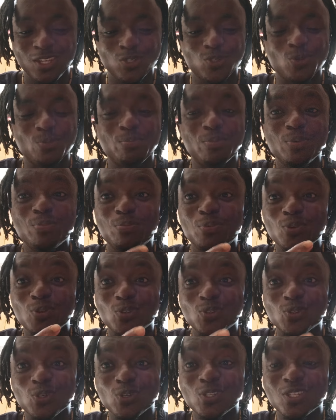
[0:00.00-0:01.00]
Some people
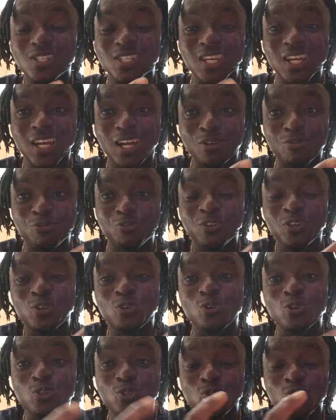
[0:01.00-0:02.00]
thought they have
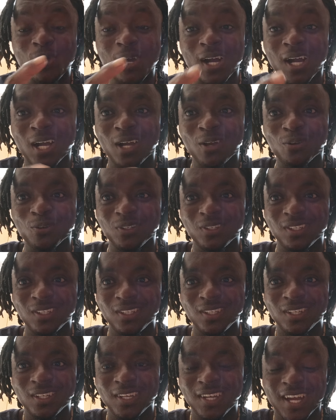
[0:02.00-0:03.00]
figured you out,
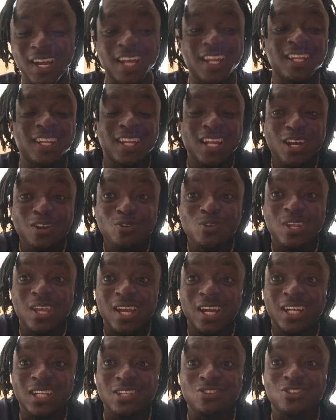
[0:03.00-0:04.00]
and now
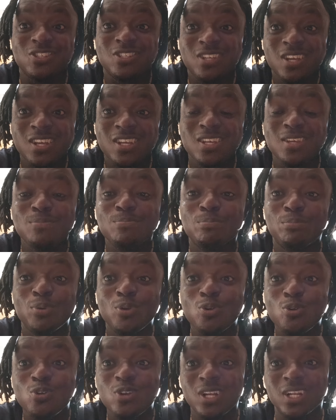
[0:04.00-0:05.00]
they are shaking
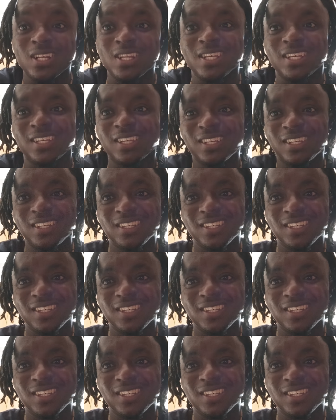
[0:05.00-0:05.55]
boldly.